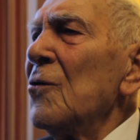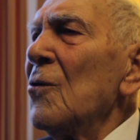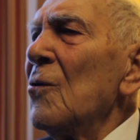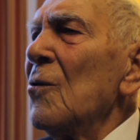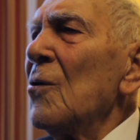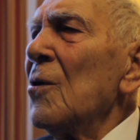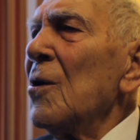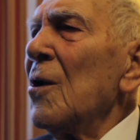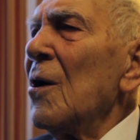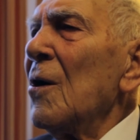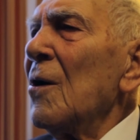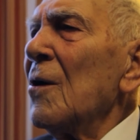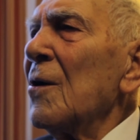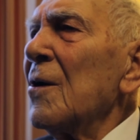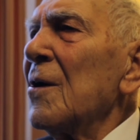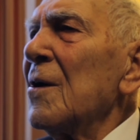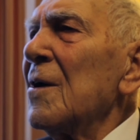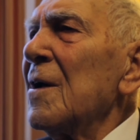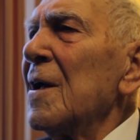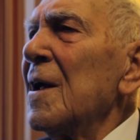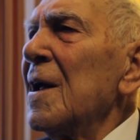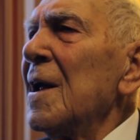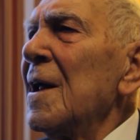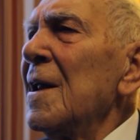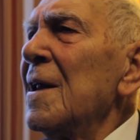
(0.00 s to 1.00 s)
no
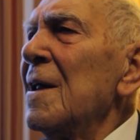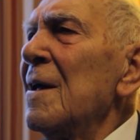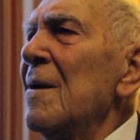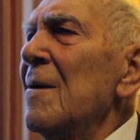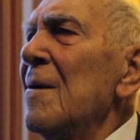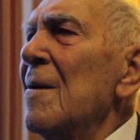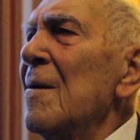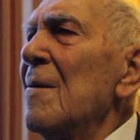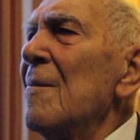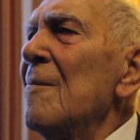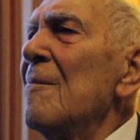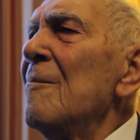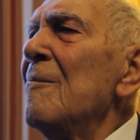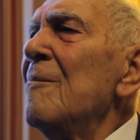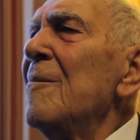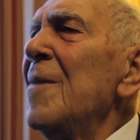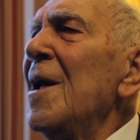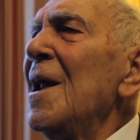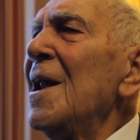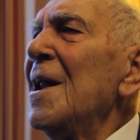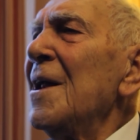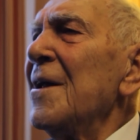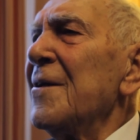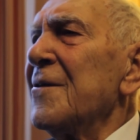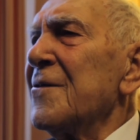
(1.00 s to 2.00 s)
longer in a
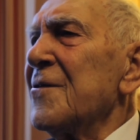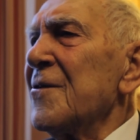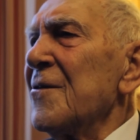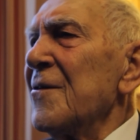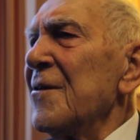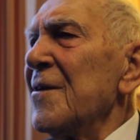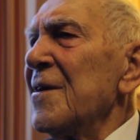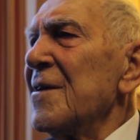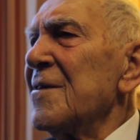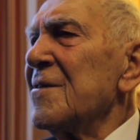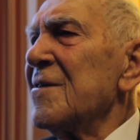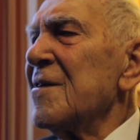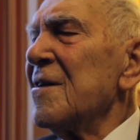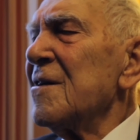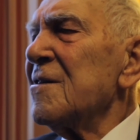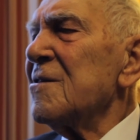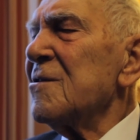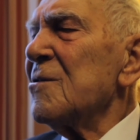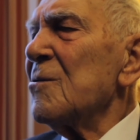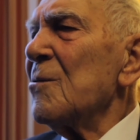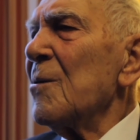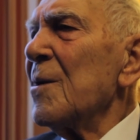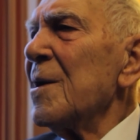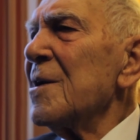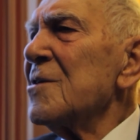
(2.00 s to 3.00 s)
military
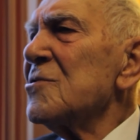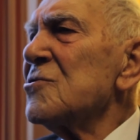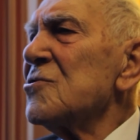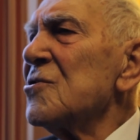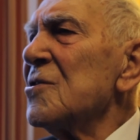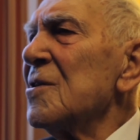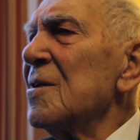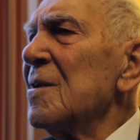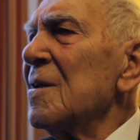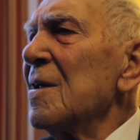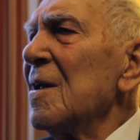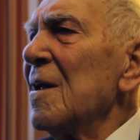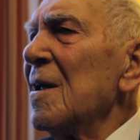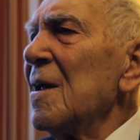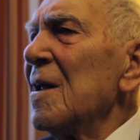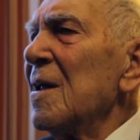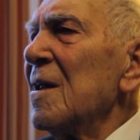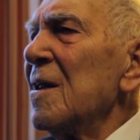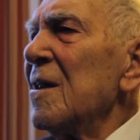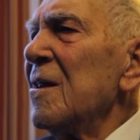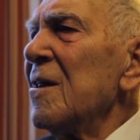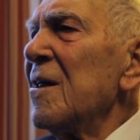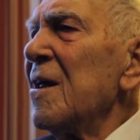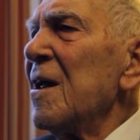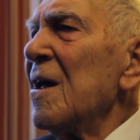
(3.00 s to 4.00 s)
situation.
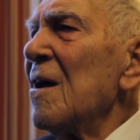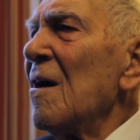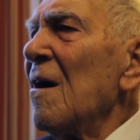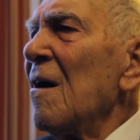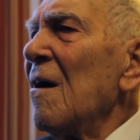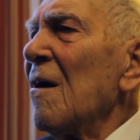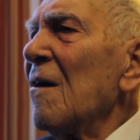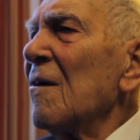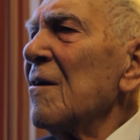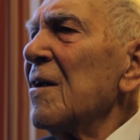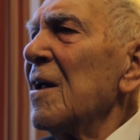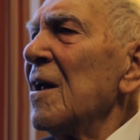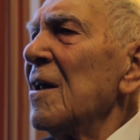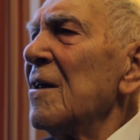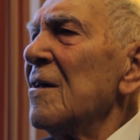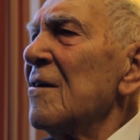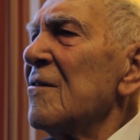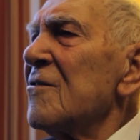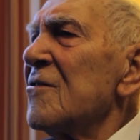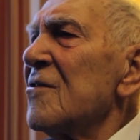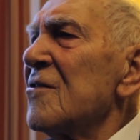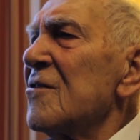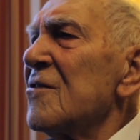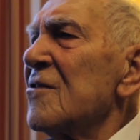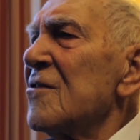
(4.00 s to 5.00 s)
They are in
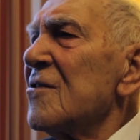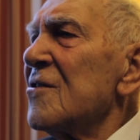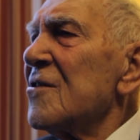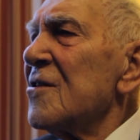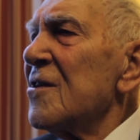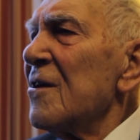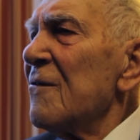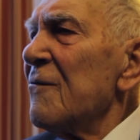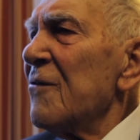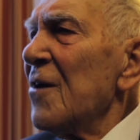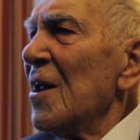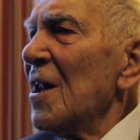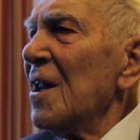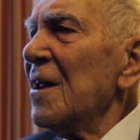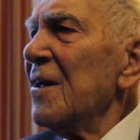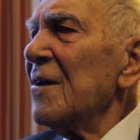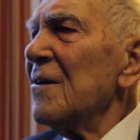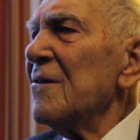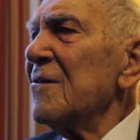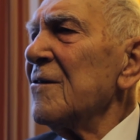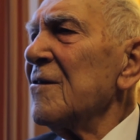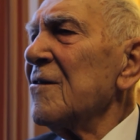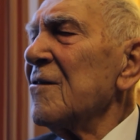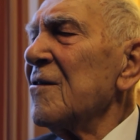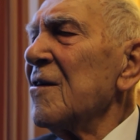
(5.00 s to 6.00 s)
a
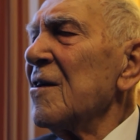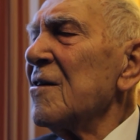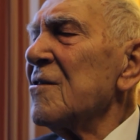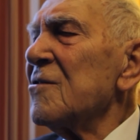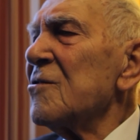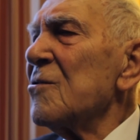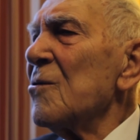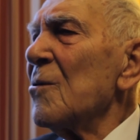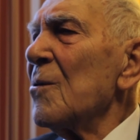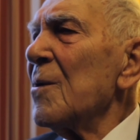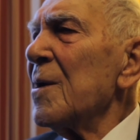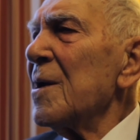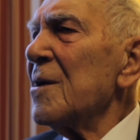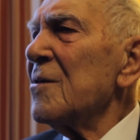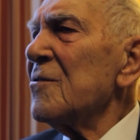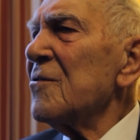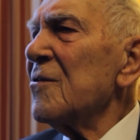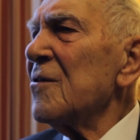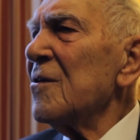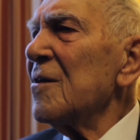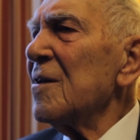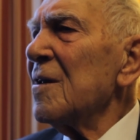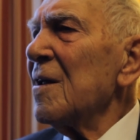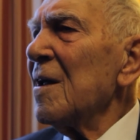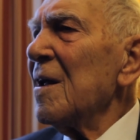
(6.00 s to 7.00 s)
civilian
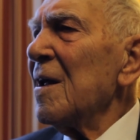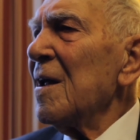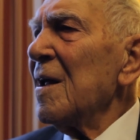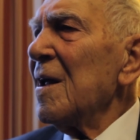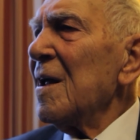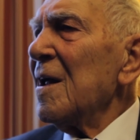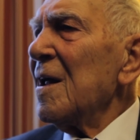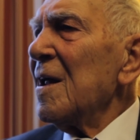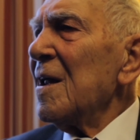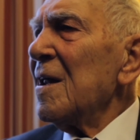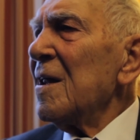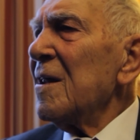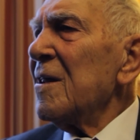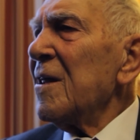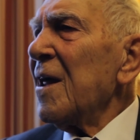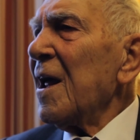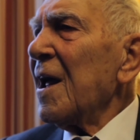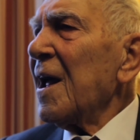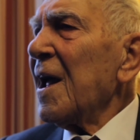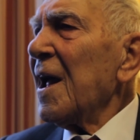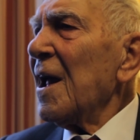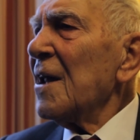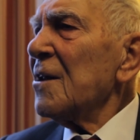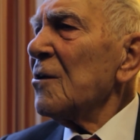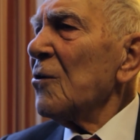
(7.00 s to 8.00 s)
situation.
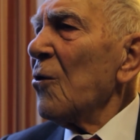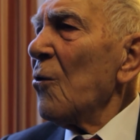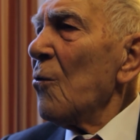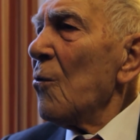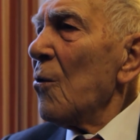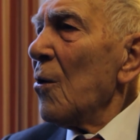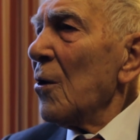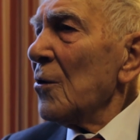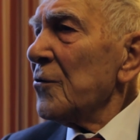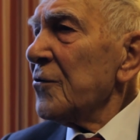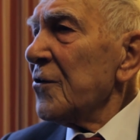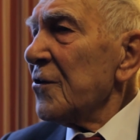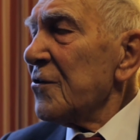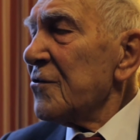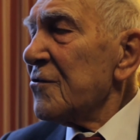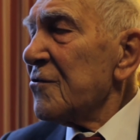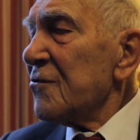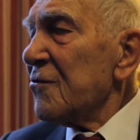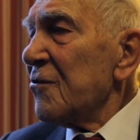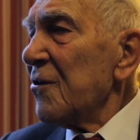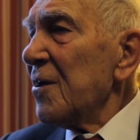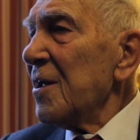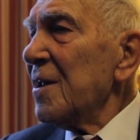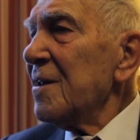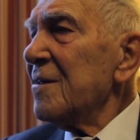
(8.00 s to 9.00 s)
They can go on the
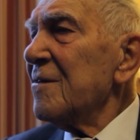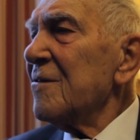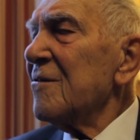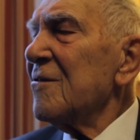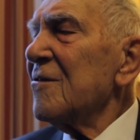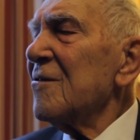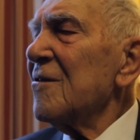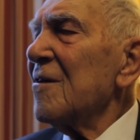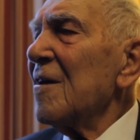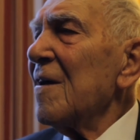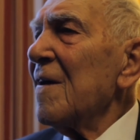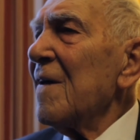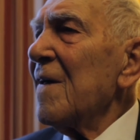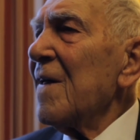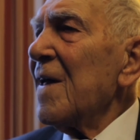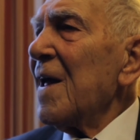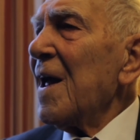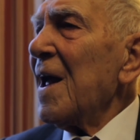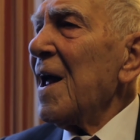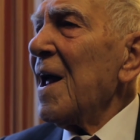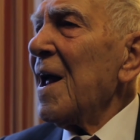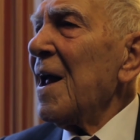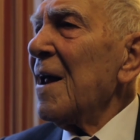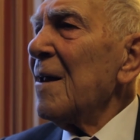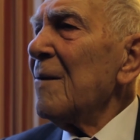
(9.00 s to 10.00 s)
streets
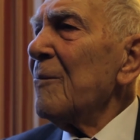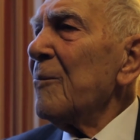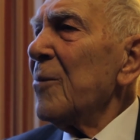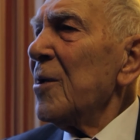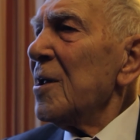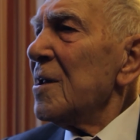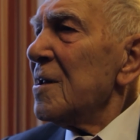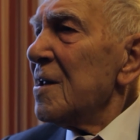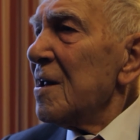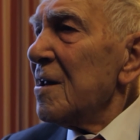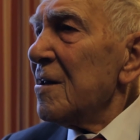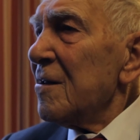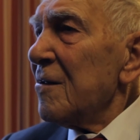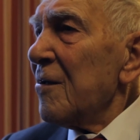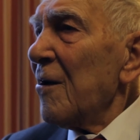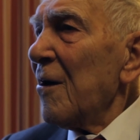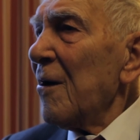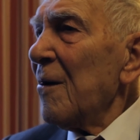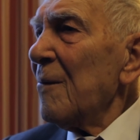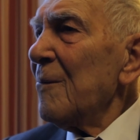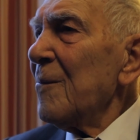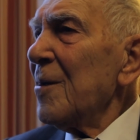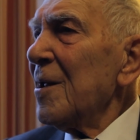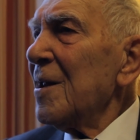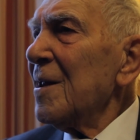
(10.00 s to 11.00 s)
and be
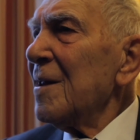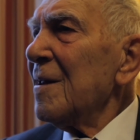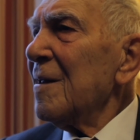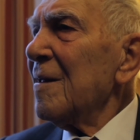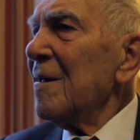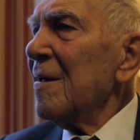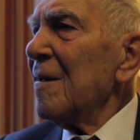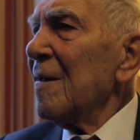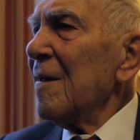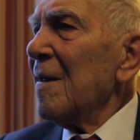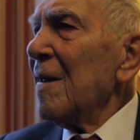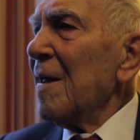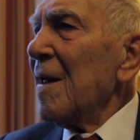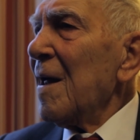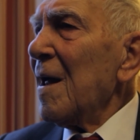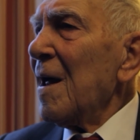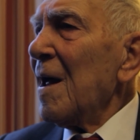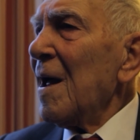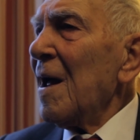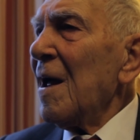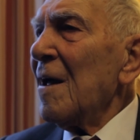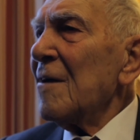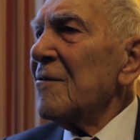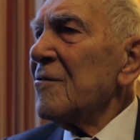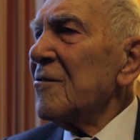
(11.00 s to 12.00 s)
determined,
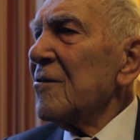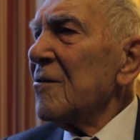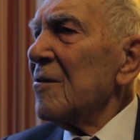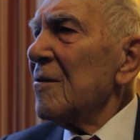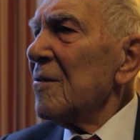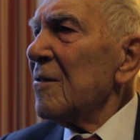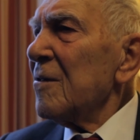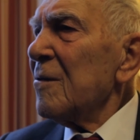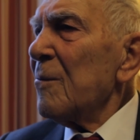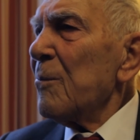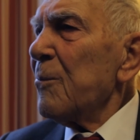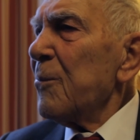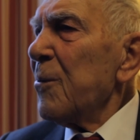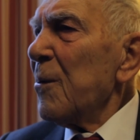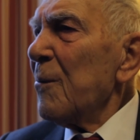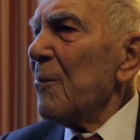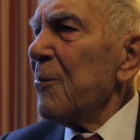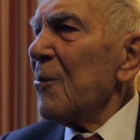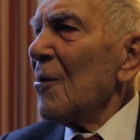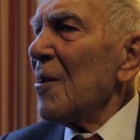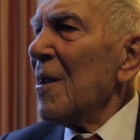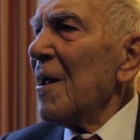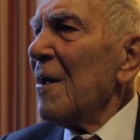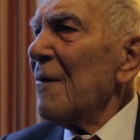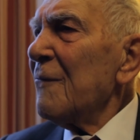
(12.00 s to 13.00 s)
as the
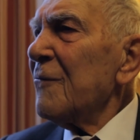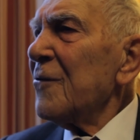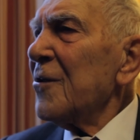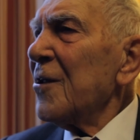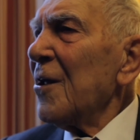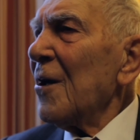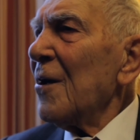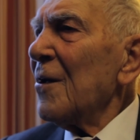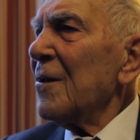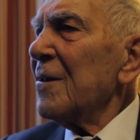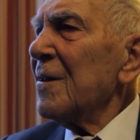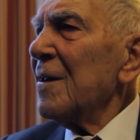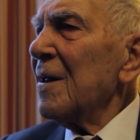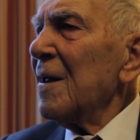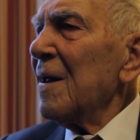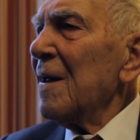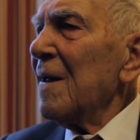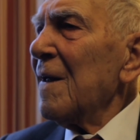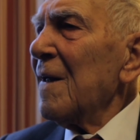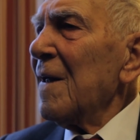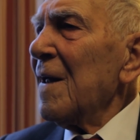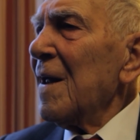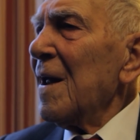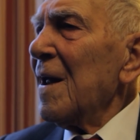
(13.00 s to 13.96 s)
people have done,